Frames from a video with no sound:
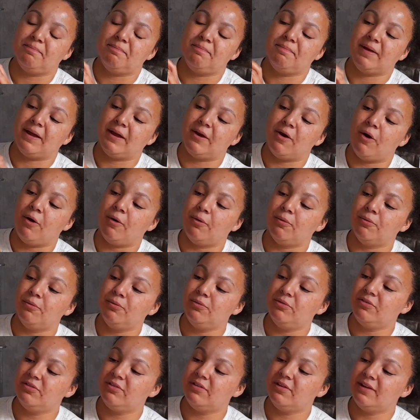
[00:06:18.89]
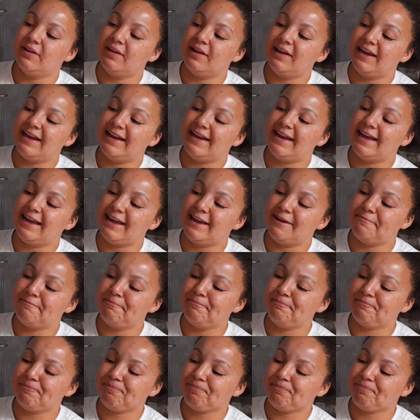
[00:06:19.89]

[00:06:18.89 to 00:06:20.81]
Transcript: big holes in him,